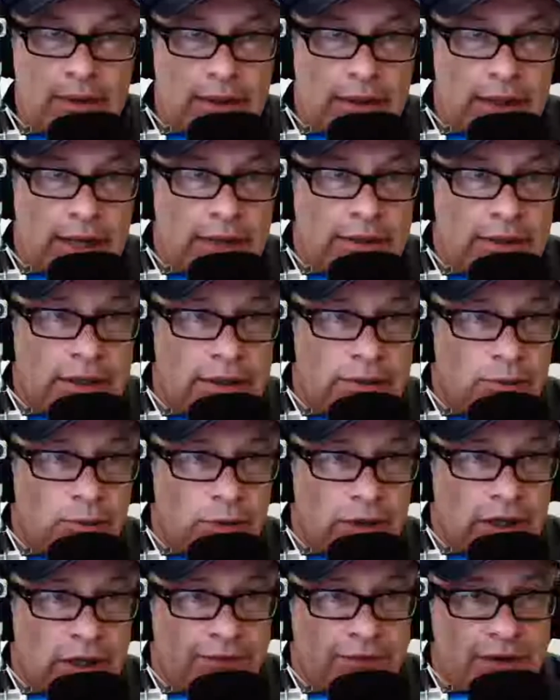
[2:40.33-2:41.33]
And then
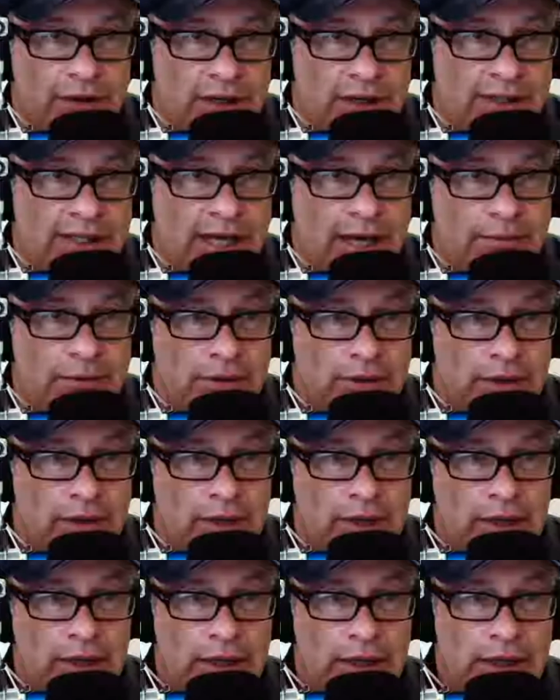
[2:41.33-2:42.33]
if it does happen,
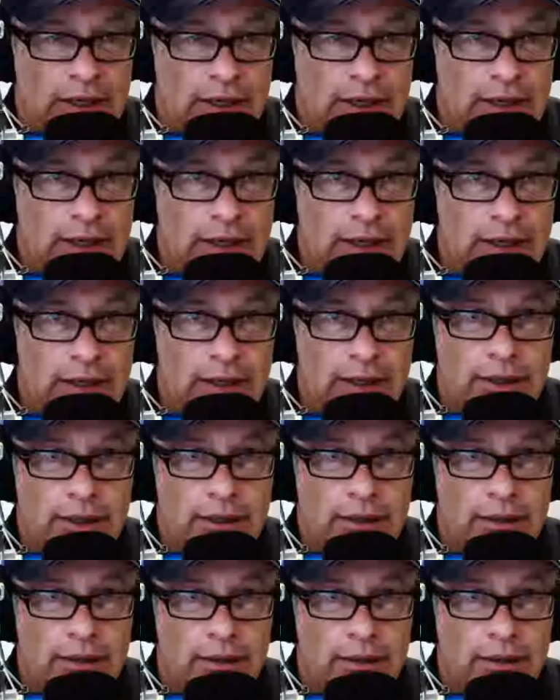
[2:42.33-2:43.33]

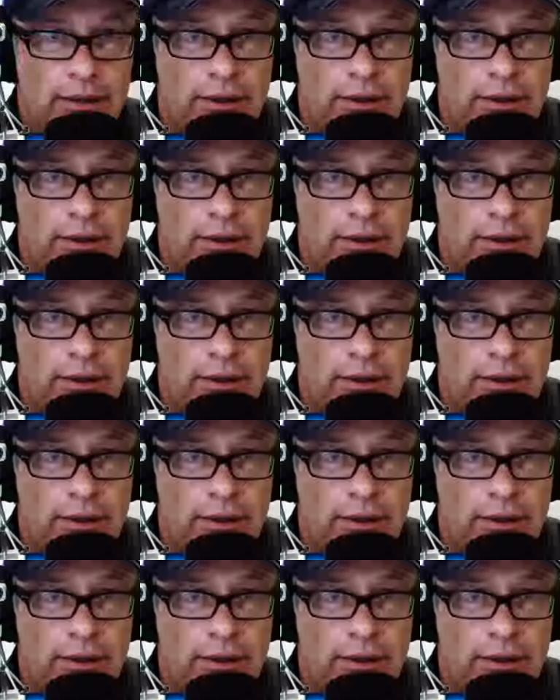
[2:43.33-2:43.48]
oh,